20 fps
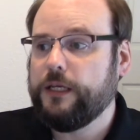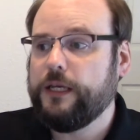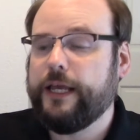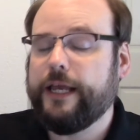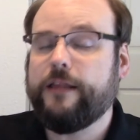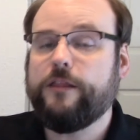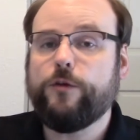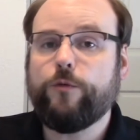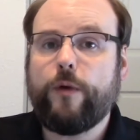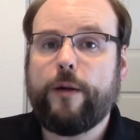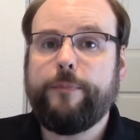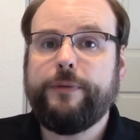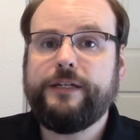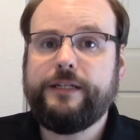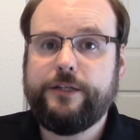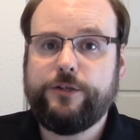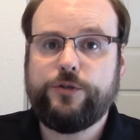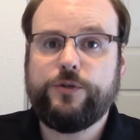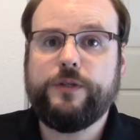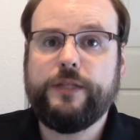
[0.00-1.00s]
in the
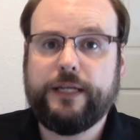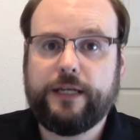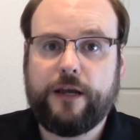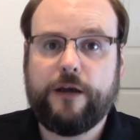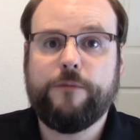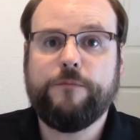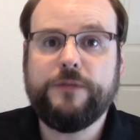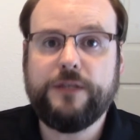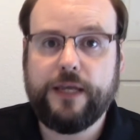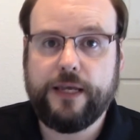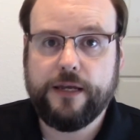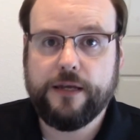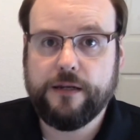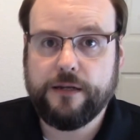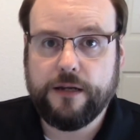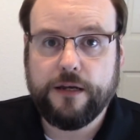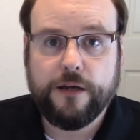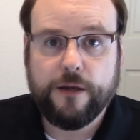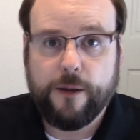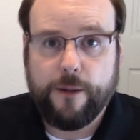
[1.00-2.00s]
repetition that comes
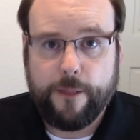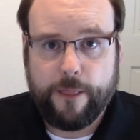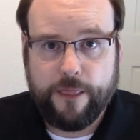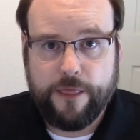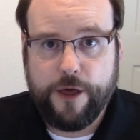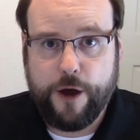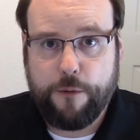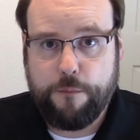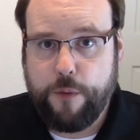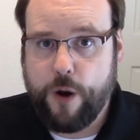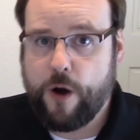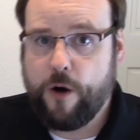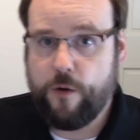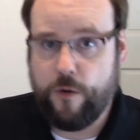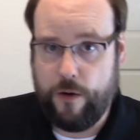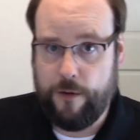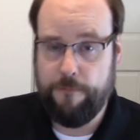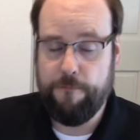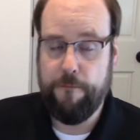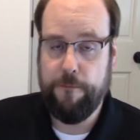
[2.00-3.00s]
in the
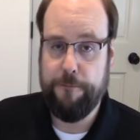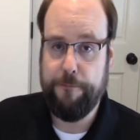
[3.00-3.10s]
poem.